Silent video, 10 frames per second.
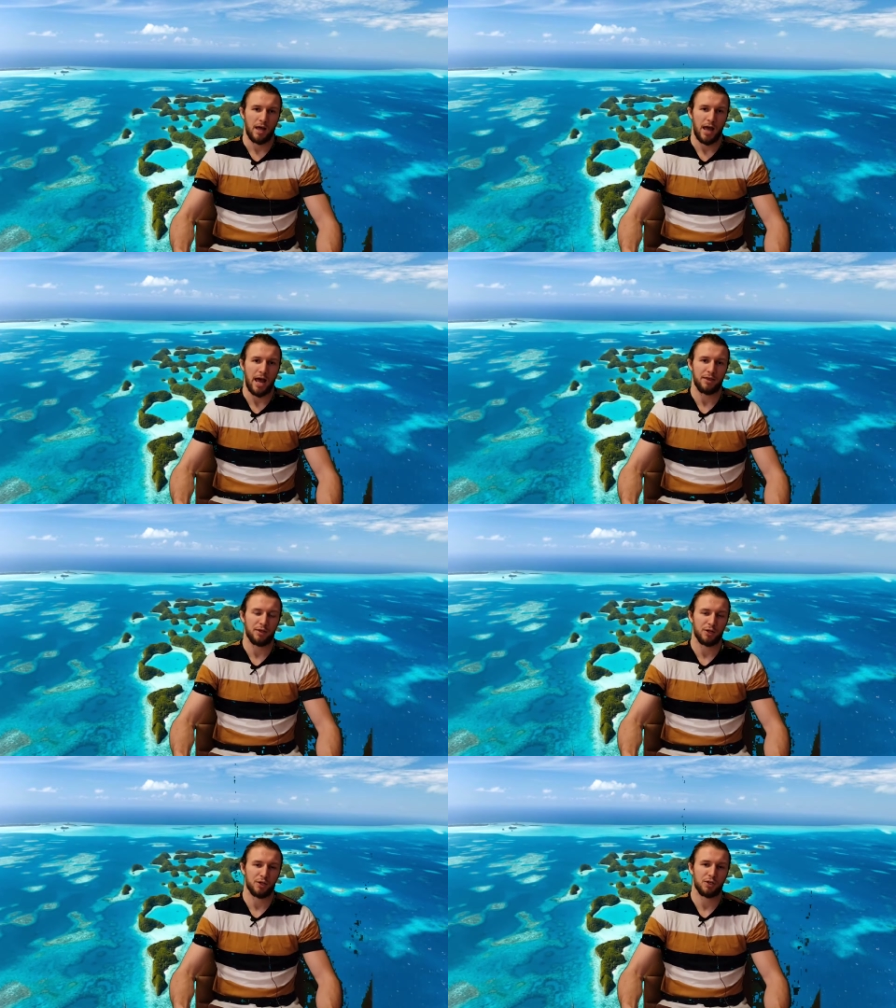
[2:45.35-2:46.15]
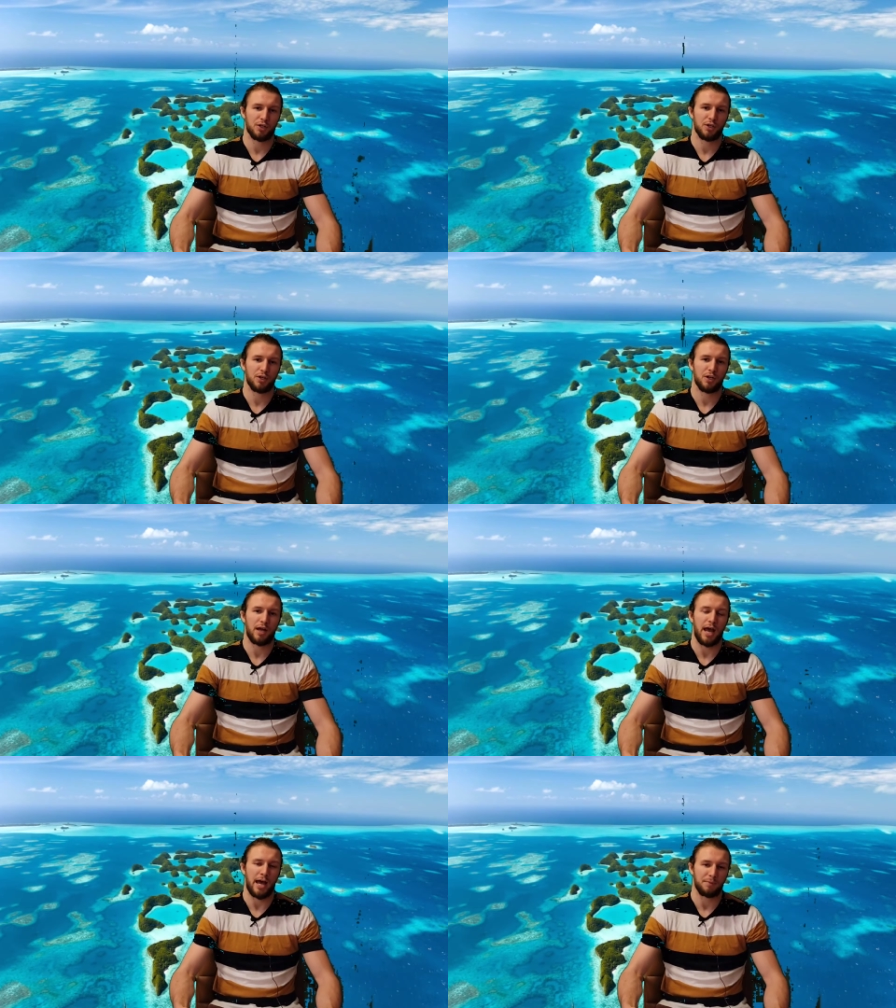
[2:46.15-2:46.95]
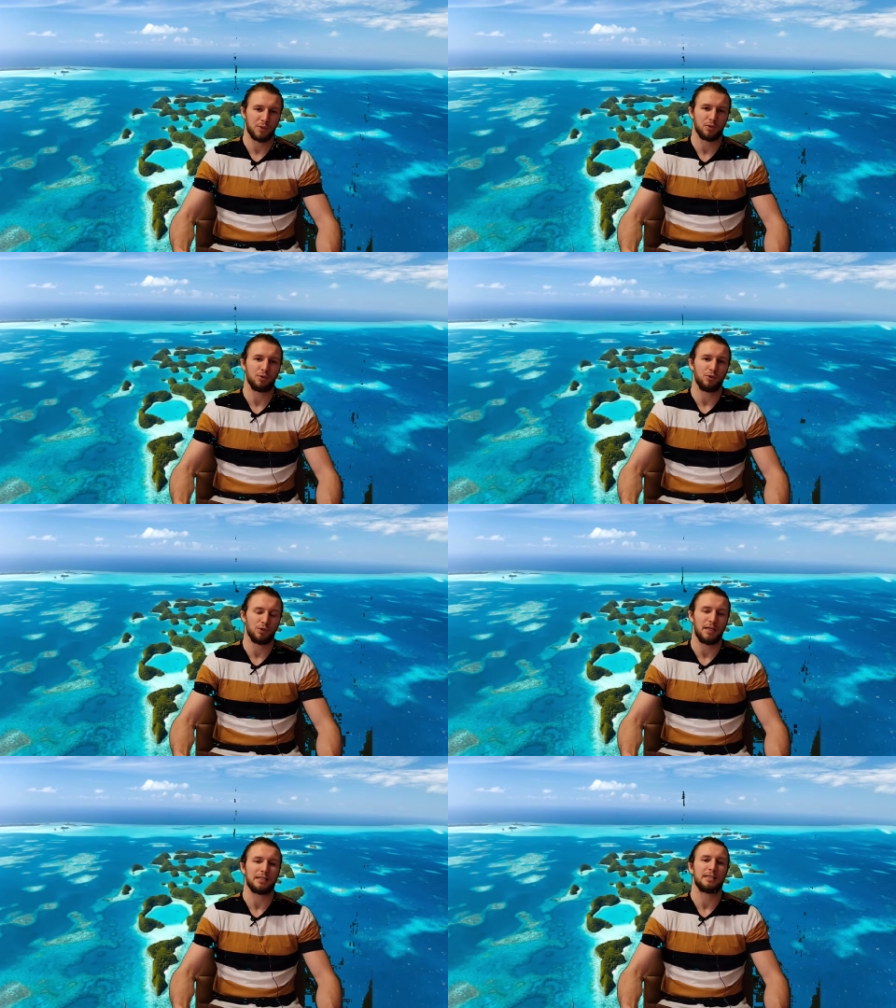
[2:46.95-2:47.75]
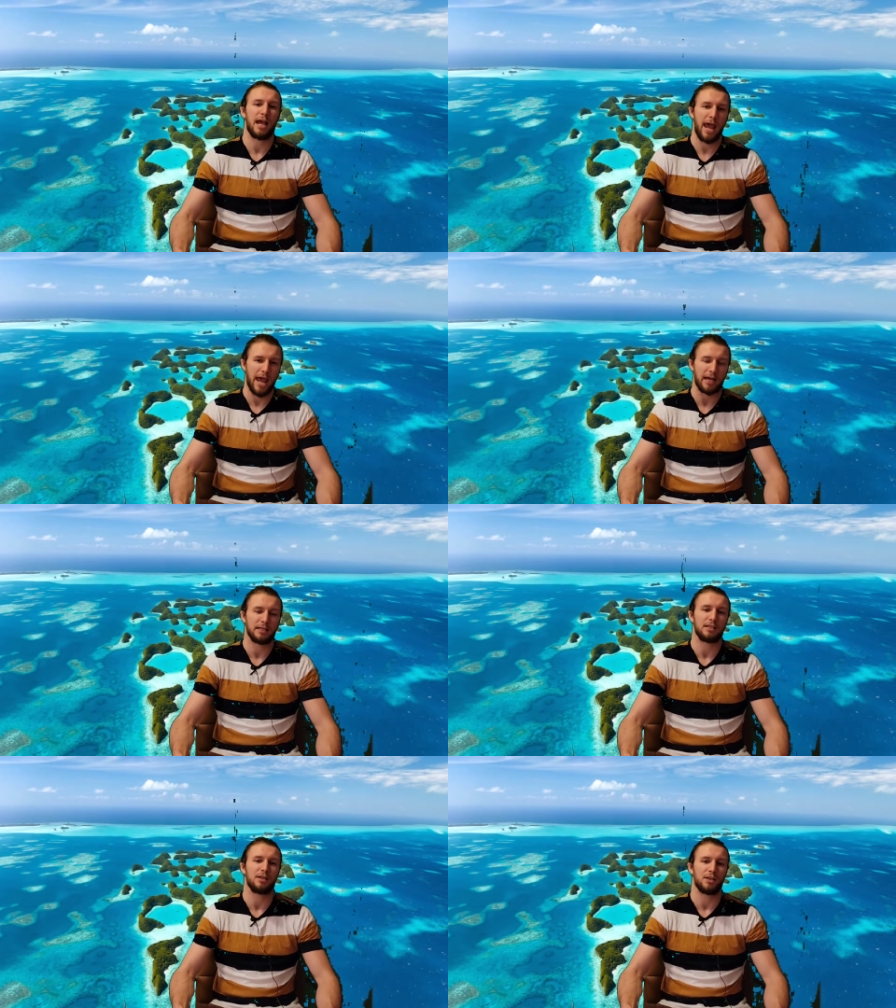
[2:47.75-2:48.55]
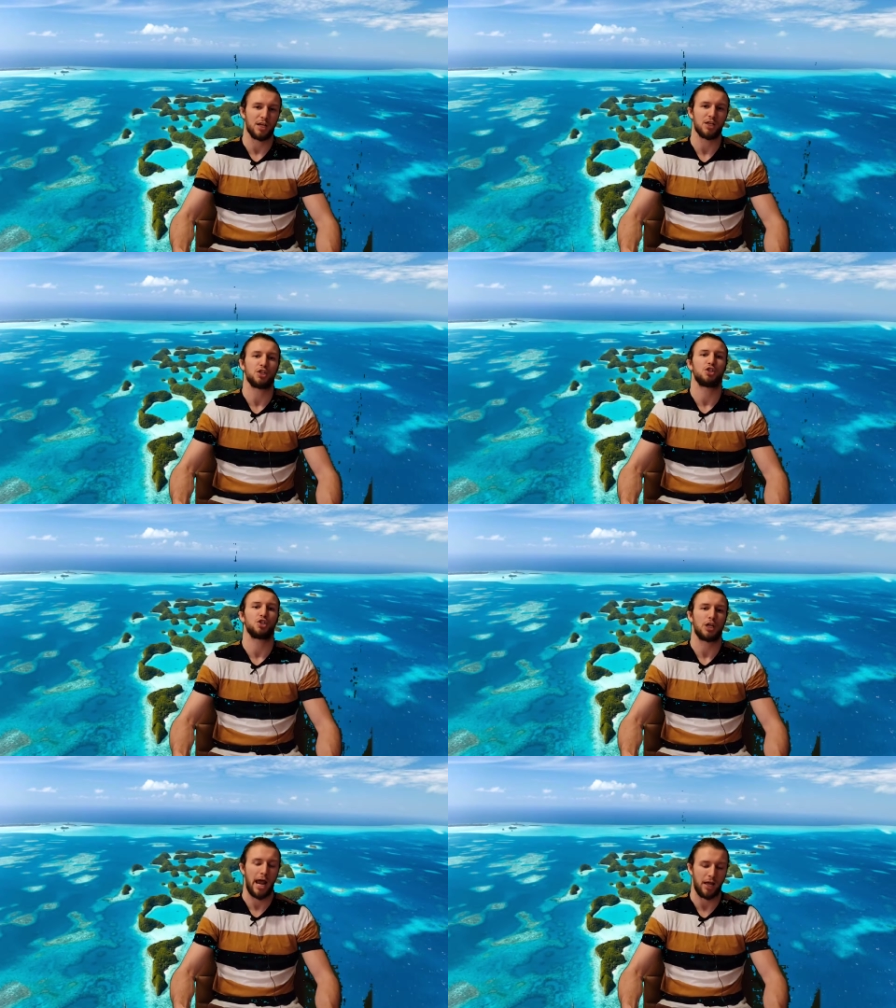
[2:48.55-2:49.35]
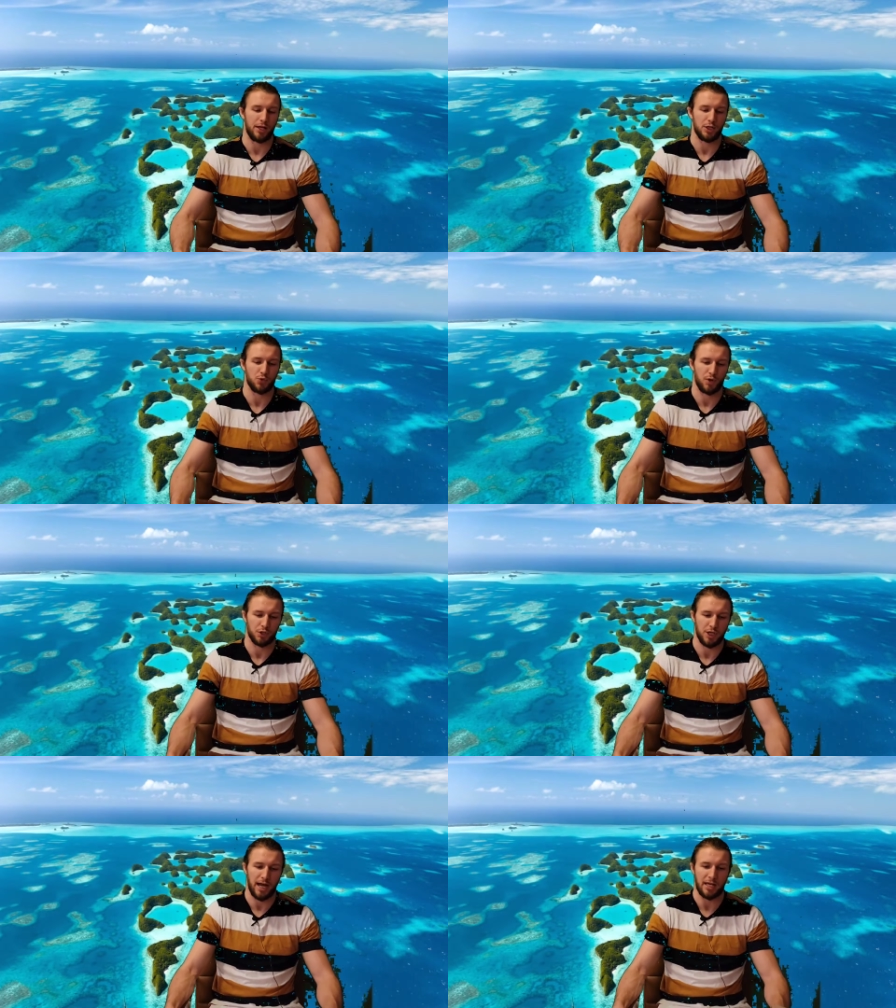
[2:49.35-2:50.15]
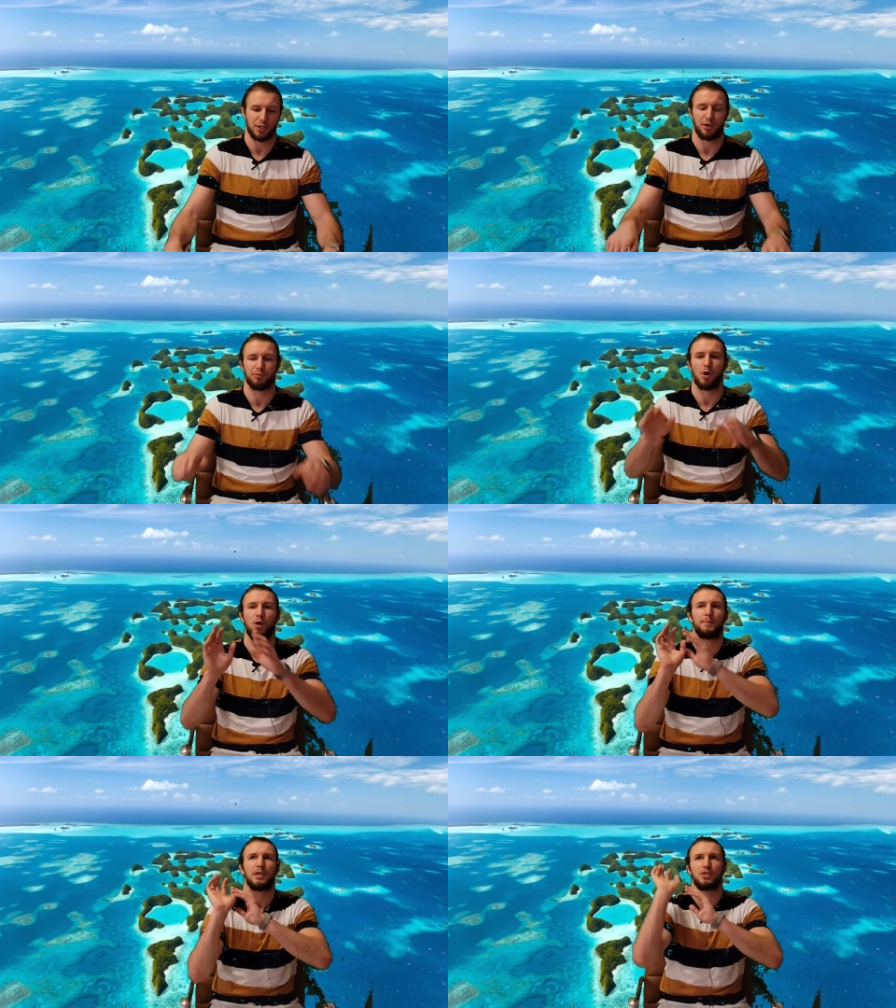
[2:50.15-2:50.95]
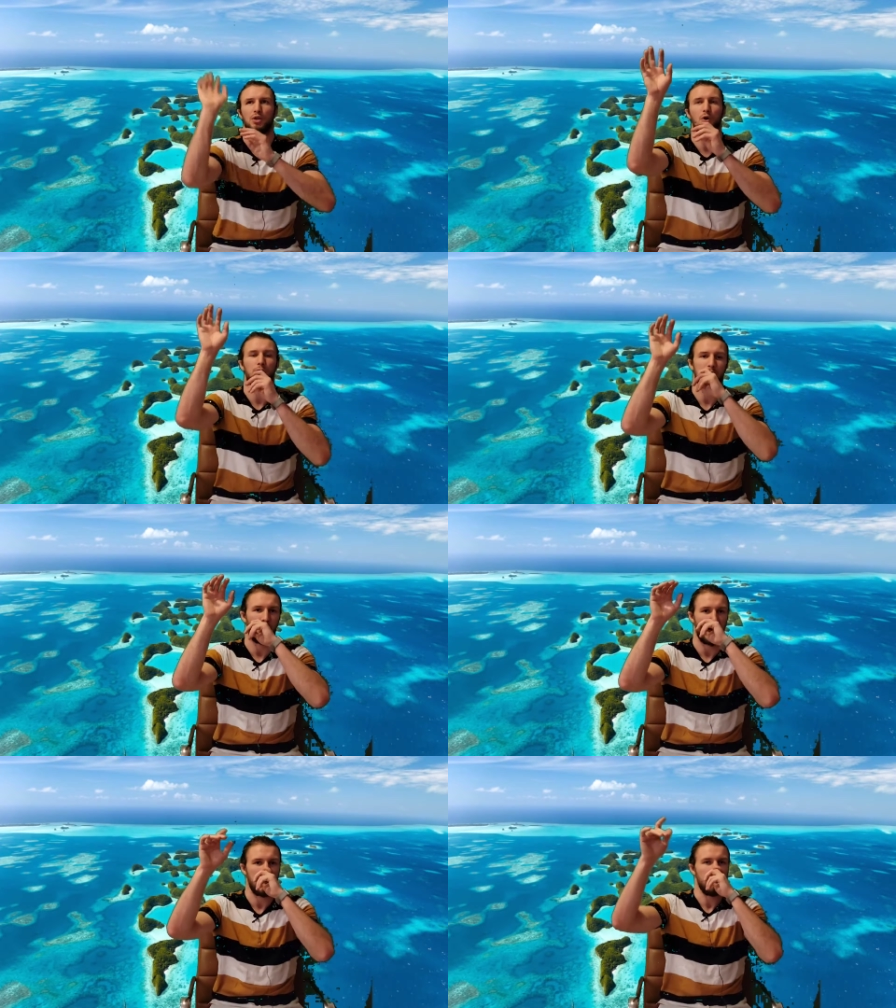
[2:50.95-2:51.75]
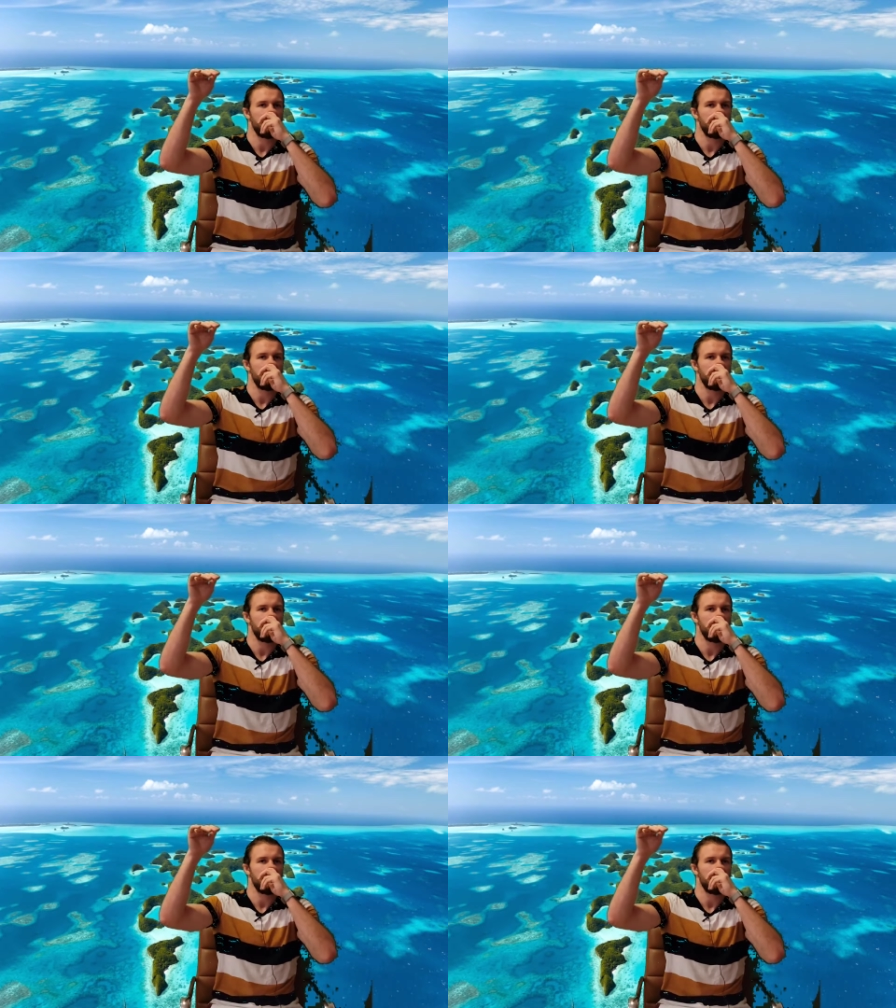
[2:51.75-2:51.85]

Heather absolutely tanked this challenge where she had to throw up this coconut